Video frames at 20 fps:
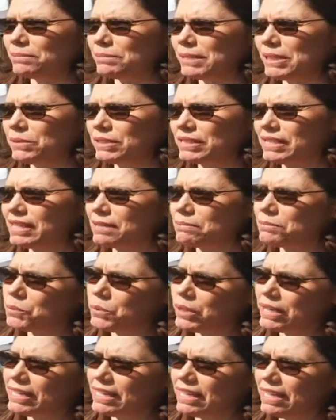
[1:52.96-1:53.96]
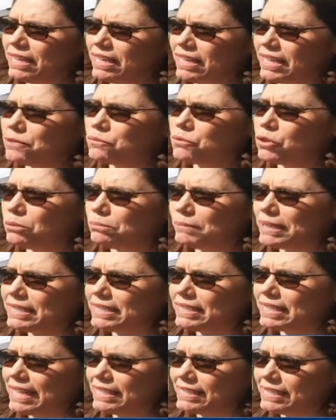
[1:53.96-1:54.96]
AltaMed was the number one uh,
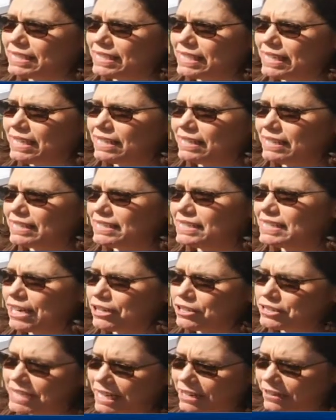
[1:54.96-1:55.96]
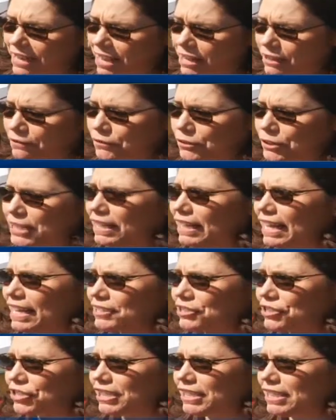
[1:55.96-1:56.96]
enrollment entity in the entire state of California
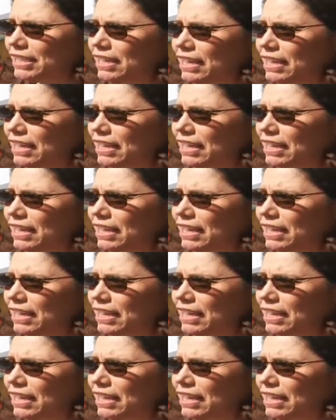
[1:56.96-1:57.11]
last